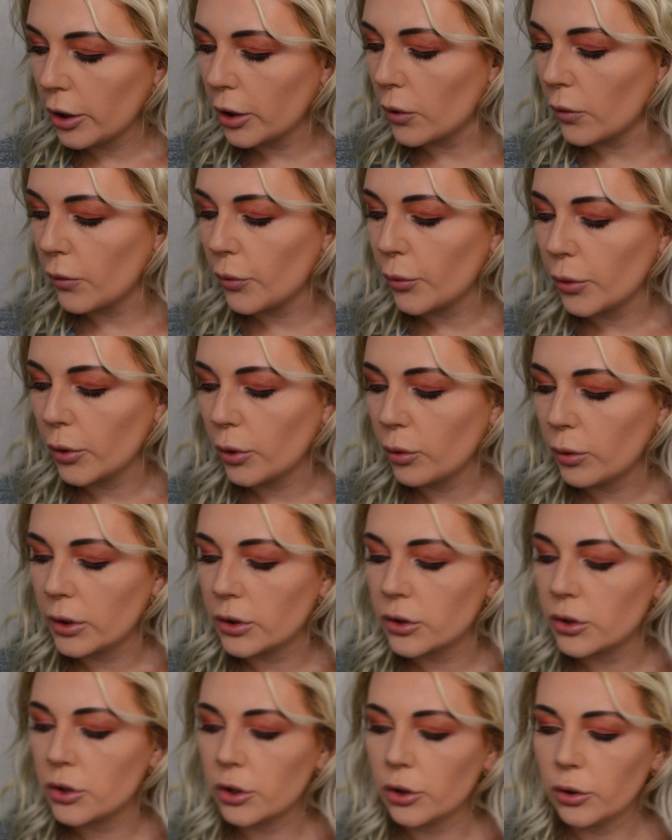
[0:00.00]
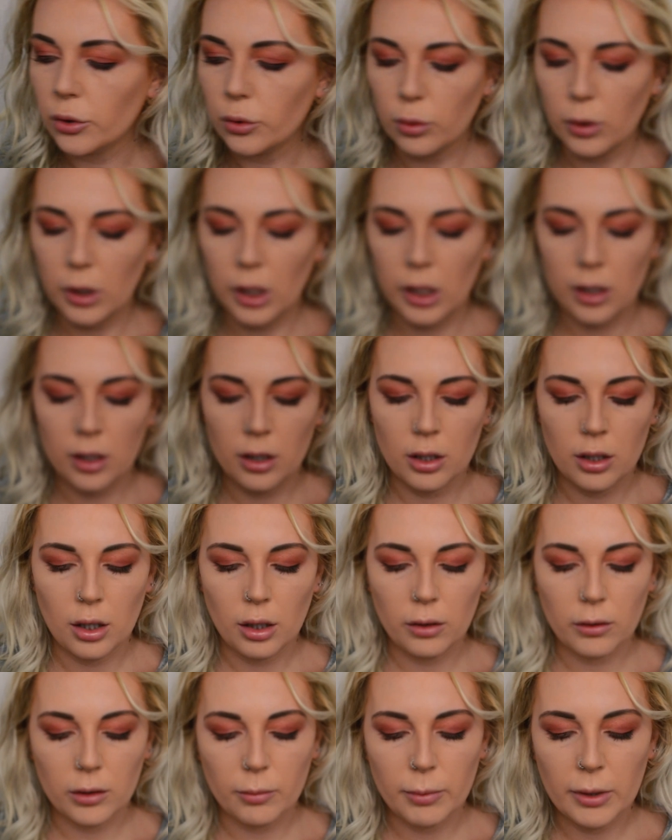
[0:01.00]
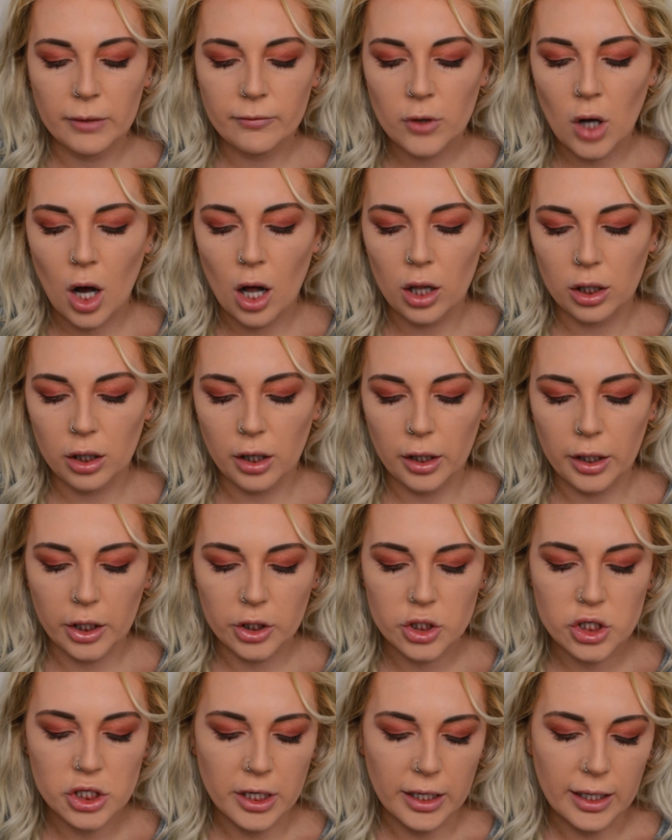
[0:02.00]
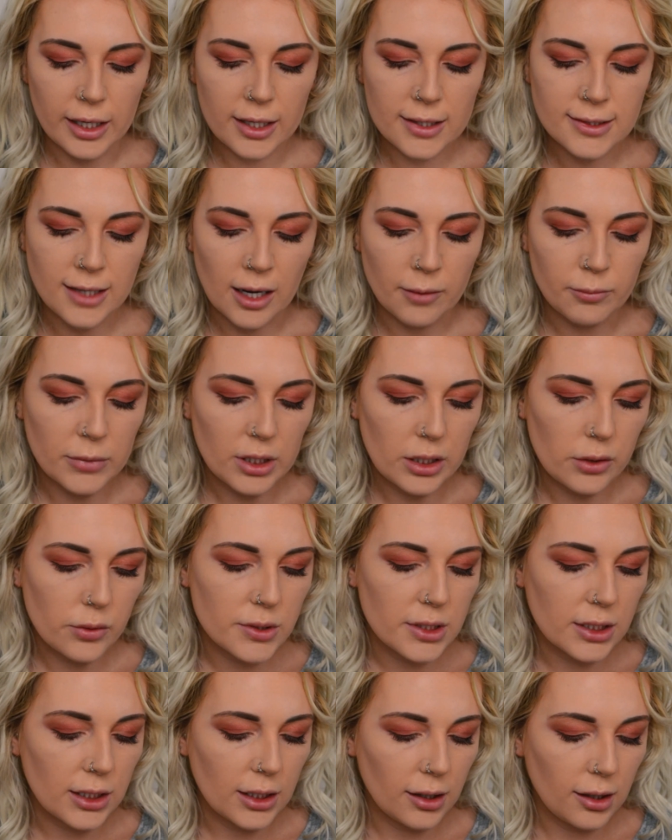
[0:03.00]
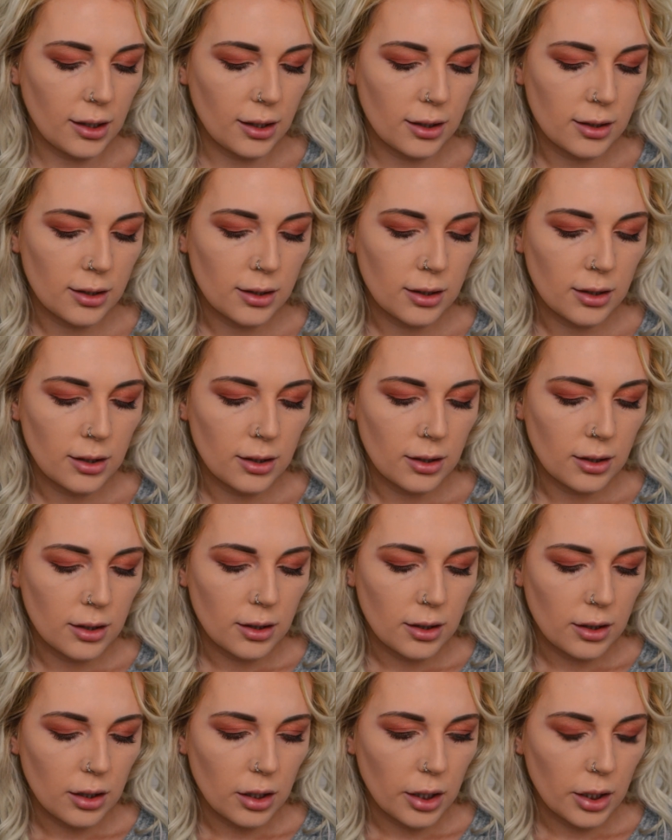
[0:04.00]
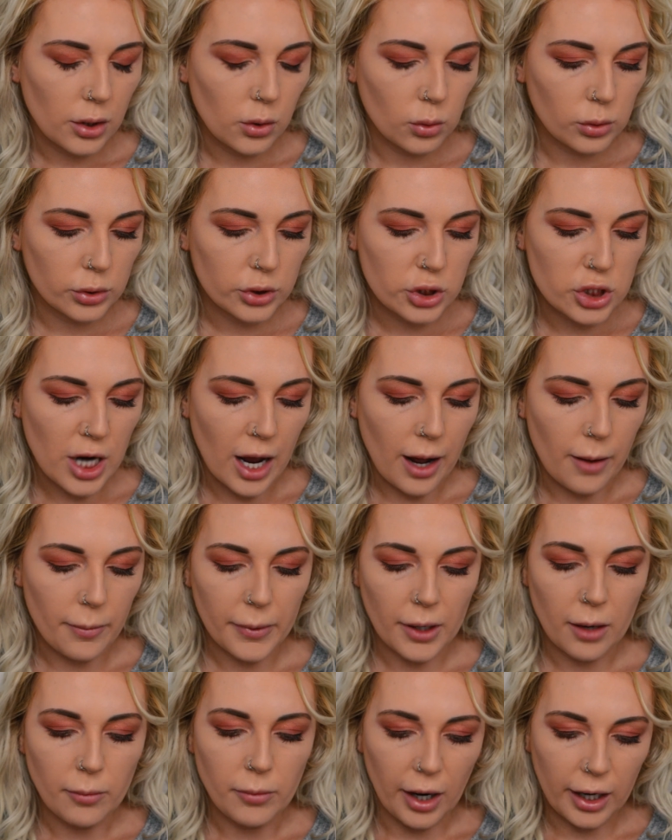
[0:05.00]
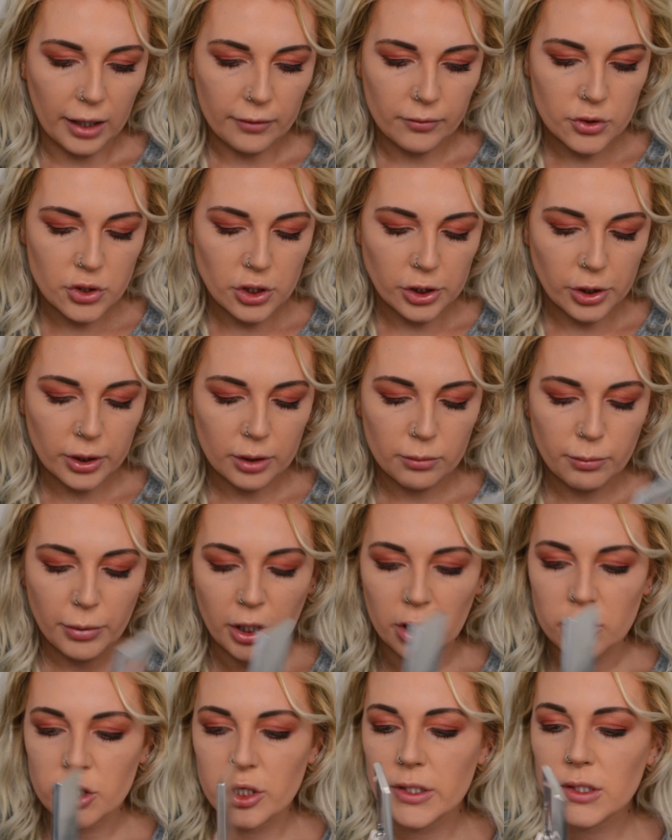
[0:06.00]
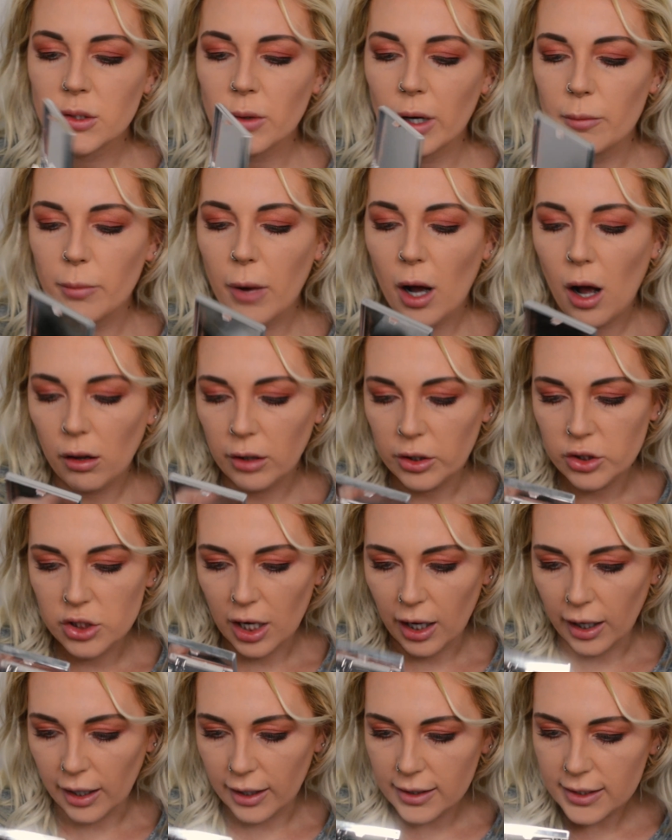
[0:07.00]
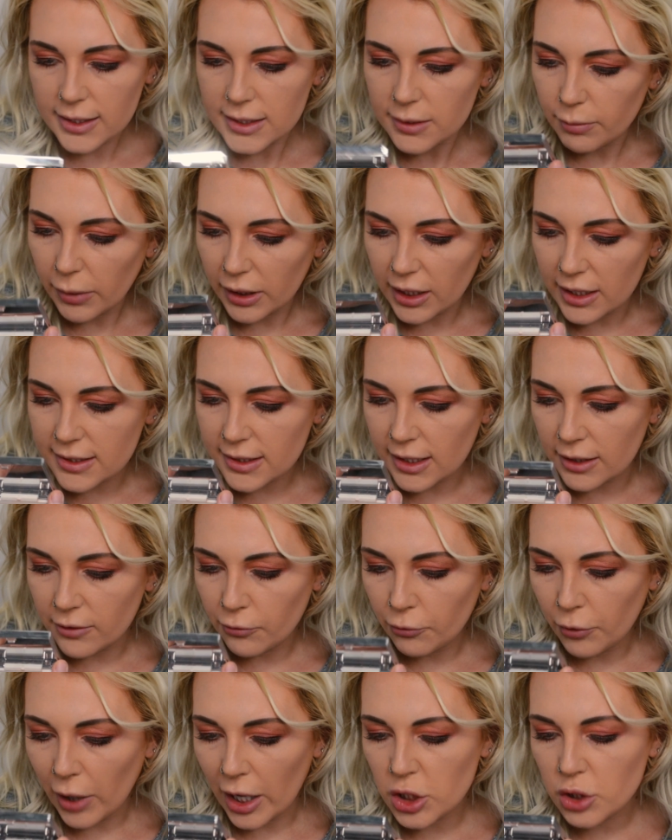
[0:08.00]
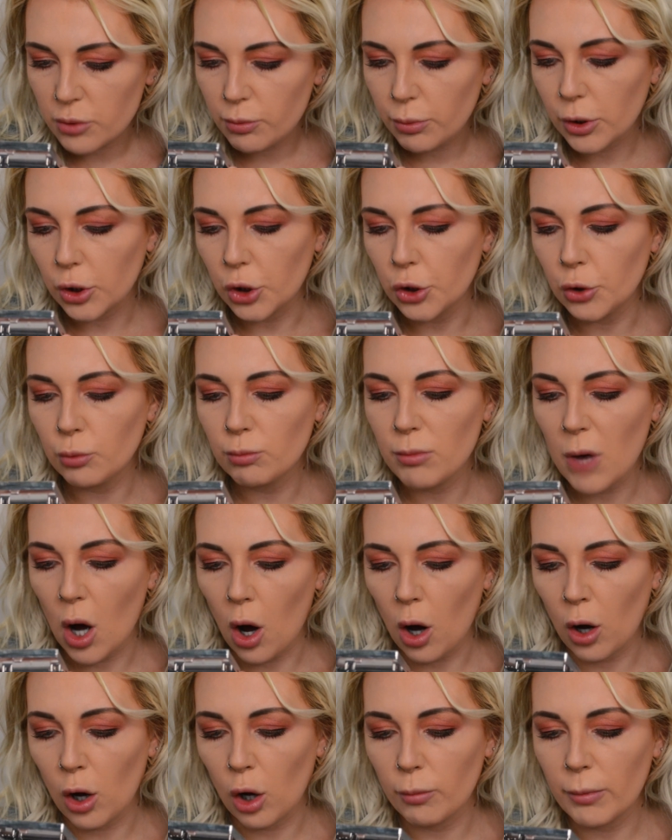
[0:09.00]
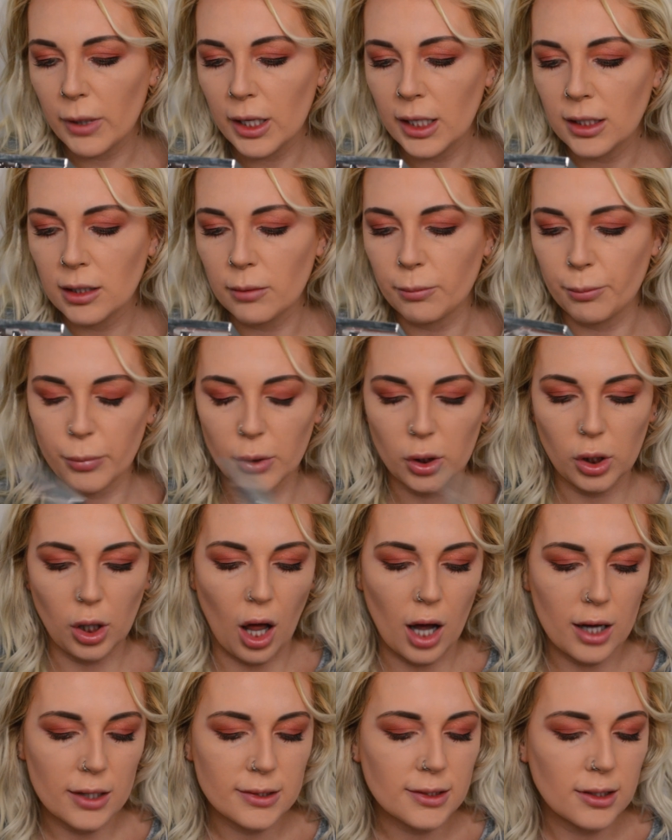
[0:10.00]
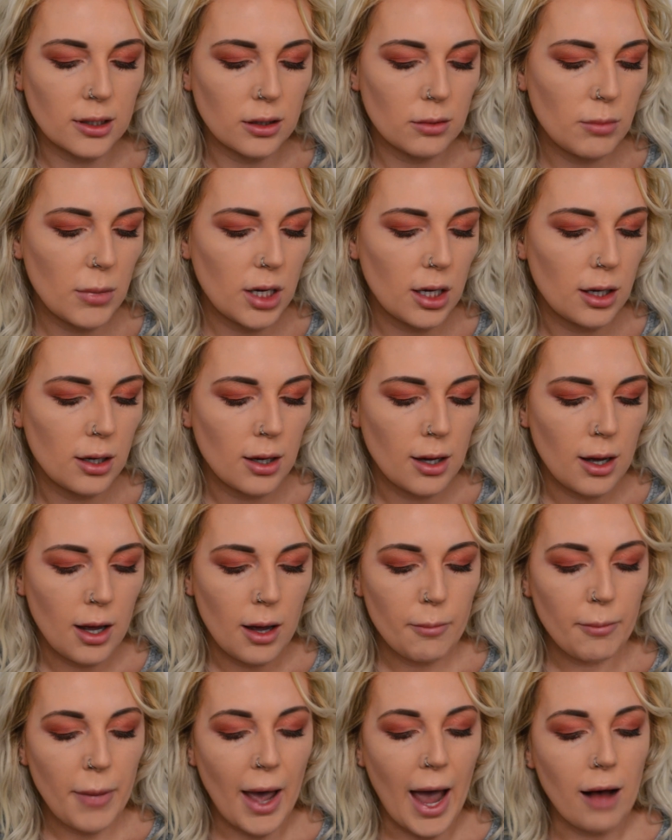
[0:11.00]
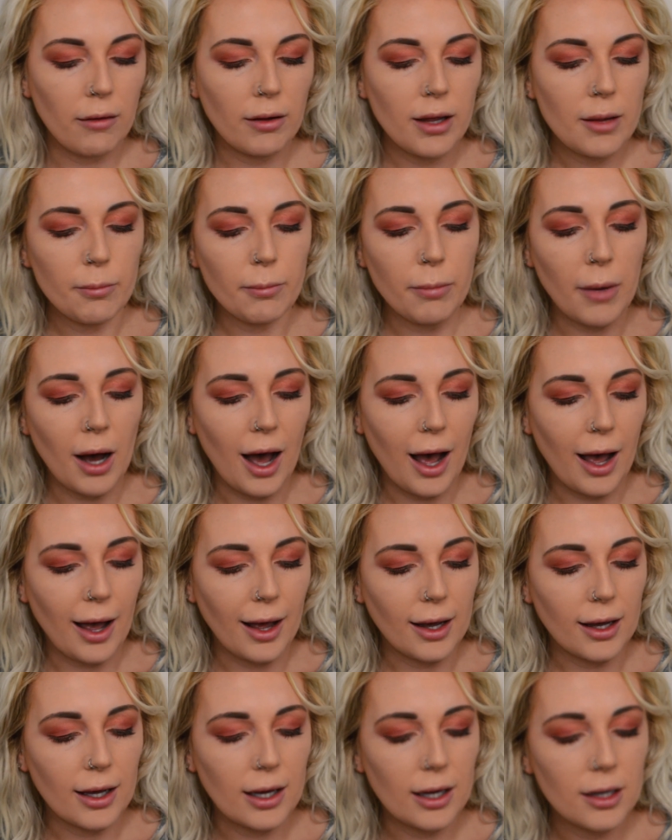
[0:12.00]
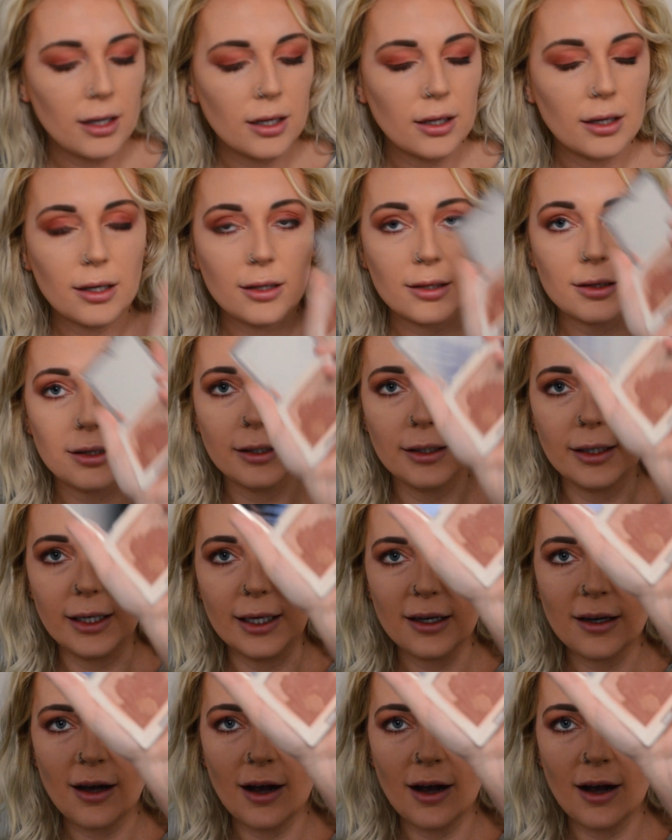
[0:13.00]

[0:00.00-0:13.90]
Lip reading: to go through and do a little bit of color on our cheeks. I'm using an old gem that I'm not even sure you can purchase, so I apologize, but it's the Fresh Bloom Almond Blossom palette by Kylie